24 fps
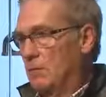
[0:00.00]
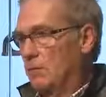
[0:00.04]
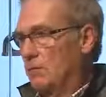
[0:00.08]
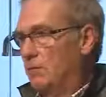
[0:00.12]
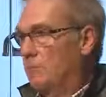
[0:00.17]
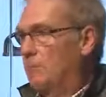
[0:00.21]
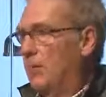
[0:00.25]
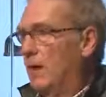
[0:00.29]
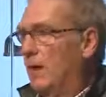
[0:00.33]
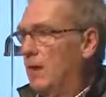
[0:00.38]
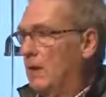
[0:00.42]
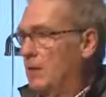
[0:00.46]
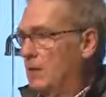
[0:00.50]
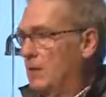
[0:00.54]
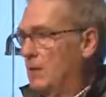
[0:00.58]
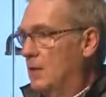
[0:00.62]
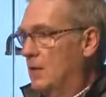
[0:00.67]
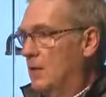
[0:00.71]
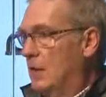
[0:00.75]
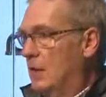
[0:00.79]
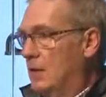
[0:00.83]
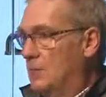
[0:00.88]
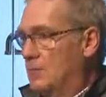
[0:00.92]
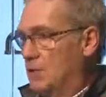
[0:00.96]
of bad
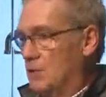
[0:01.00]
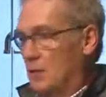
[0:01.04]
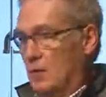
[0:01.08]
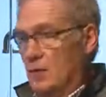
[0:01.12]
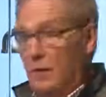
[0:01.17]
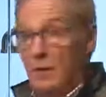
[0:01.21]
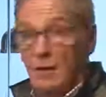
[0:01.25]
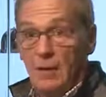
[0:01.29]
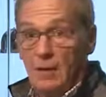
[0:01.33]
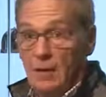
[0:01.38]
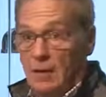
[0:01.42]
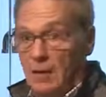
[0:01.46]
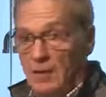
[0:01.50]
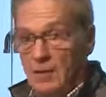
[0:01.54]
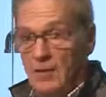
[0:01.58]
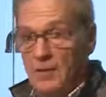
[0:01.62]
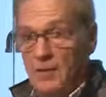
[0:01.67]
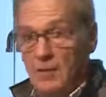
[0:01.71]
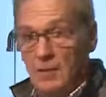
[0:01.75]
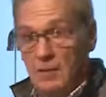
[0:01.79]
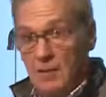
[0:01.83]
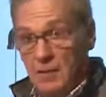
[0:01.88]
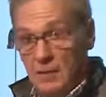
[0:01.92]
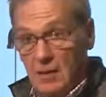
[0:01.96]
connection, that
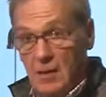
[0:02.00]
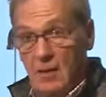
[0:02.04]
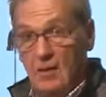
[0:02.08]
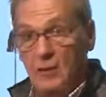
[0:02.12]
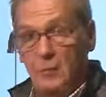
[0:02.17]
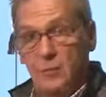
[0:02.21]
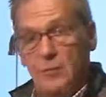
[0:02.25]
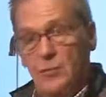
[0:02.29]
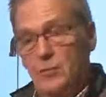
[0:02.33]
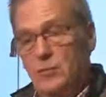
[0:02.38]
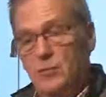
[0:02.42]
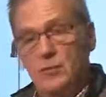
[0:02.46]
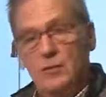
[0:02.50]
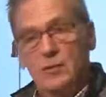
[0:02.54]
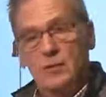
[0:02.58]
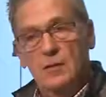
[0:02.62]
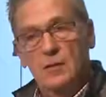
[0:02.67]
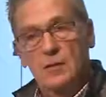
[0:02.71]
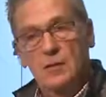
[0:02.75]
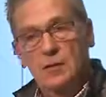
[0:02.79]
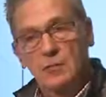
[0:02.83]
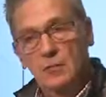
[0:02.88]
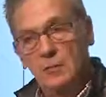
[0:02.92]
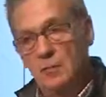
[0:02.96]
is a design
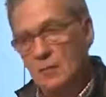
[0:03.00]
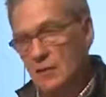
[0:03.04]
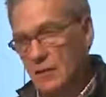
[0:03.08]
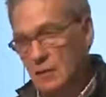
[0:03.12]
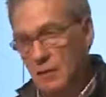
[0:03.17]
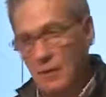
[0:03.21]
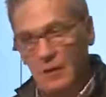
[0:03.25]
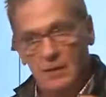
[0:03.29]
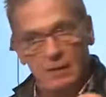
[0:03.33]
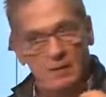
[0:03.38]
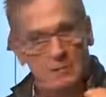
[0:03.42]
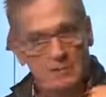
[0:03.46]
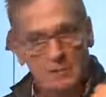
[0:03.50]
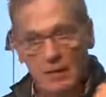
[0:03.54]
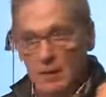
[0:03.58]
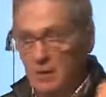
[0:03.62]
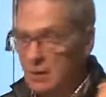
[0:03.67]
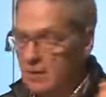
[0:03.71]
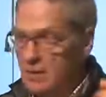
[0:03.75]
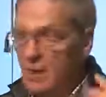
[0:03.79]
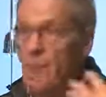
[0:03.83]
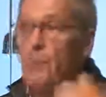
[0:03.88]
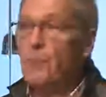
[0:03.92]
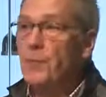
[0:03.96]
opportunity. You design
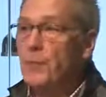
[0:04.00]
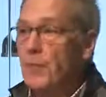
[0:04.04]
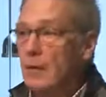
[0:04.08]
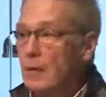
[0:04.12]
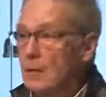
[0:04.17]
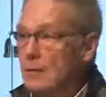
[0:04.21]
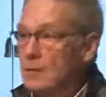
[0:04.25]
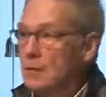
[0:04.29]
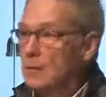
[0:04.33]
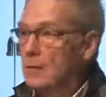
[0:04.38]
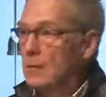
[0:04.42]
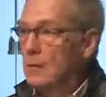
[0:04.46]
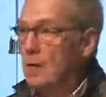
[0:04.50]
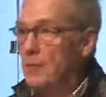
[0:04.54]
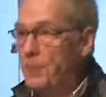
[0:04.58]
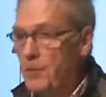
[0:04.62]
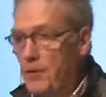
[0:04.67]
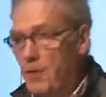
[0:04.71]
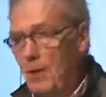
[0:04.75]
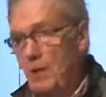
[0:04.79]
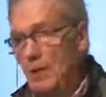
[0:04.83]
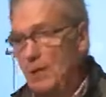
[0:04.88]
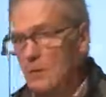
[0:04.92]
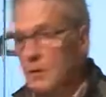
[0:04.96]
something, a
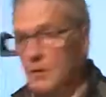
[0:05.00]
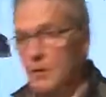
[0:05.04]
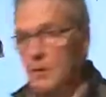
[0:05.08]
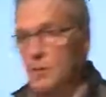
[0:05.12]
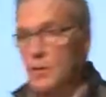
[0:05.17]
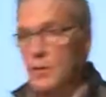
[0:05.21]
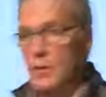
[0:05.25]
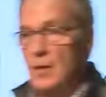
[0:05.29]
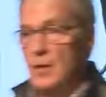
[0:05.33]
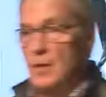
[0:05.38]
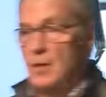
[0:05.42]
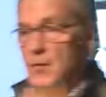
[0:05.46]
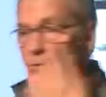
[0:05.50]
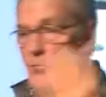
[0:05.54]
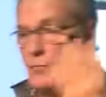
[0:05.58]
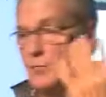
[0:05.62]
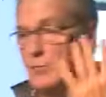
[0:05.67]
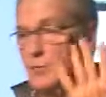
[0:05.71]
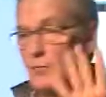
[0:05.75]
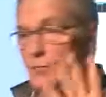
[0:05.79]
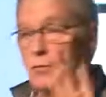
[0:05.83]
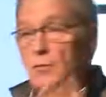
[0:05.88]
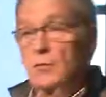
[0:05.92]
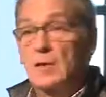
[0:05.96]
thing, a
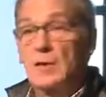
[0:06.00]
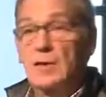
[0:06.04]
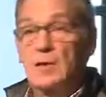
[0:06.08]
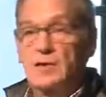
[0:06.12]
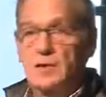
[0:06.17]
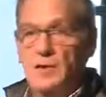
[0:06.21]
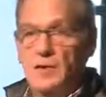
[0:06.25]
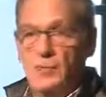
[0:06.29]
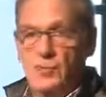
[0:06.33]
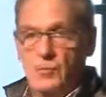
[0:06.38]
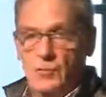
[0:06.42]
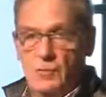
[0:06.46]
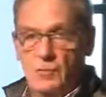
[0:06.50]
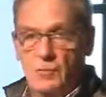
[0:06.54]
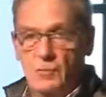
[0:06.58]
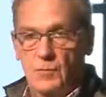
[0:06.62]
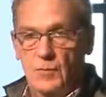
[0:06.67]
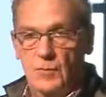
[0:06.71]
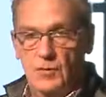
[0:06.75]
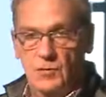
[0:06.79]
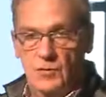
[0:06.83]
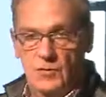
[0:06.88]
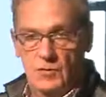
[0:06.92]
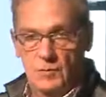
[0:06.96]
communication, an organization, a
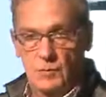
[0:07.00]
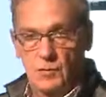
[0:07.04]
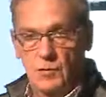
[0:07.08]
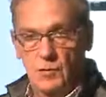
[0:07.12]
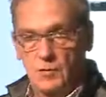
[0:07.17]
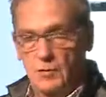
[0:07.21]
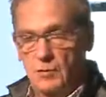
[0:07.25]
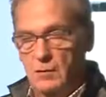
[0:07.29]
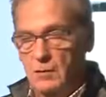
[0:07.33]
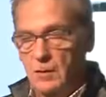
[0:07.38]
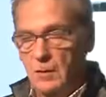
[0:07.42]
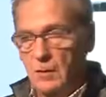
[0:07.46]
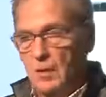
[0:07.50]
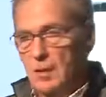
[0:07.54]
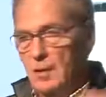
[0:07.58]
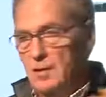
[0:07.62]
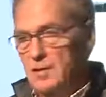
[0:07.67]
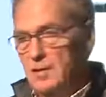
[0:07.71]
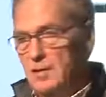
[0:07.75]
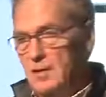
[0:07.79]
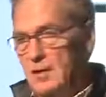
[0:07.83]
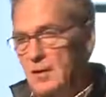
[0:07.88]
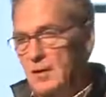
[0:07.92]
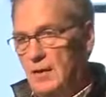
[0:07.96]
business model
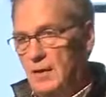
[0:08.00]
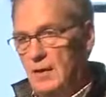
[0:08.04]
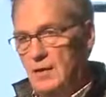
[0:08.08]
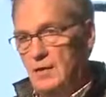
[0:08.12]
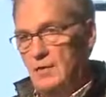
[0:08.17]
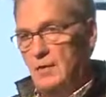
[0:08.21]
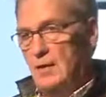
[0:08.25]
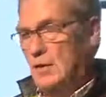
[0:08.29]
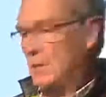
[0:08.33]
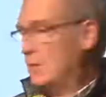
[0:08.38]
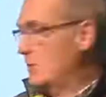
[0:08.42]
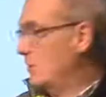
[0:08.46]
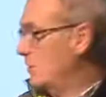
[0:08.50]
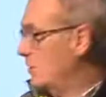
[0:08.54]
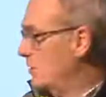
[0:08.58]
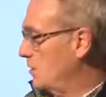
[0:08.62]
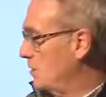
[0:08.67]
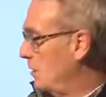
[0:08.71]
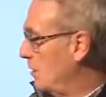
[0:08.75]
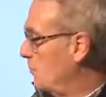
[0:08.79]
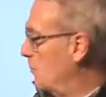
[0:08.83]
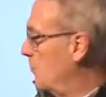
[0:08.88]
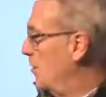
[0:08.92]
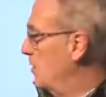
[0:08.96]
to connect things that are
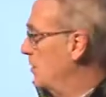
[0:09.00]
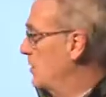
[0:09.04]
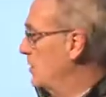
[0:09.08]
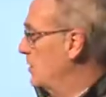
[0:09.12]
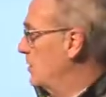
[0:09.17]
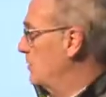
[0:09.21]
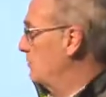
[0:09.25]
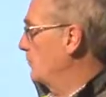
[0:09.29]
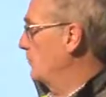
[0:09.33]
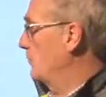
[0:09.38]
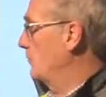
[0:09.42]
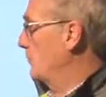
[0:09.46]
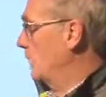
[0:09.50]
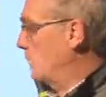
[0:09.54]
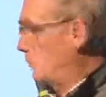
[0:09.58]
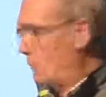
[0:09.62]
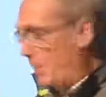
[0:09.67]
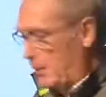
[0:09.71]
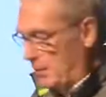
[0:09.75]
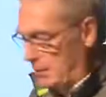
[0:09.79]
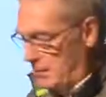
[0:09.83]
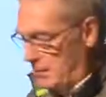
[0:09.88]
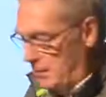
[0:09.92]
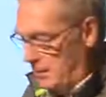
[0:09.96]
separated, and come
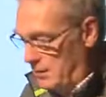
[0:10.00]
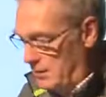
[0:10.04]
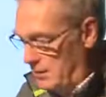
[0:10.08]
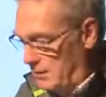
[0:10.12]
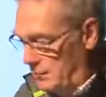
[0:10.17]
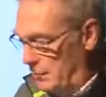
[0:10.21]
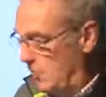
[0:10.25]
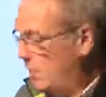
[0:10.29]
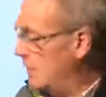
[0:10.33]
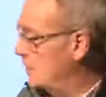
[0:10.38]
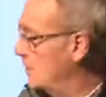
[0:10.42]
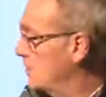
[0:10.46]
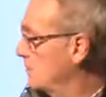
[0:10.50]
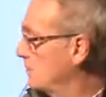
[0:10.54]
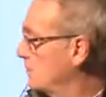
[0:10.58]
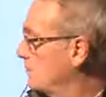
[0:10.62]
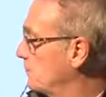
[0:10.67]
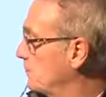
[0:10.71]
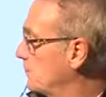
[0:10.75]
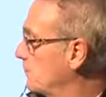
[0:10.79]
back to that in a minute.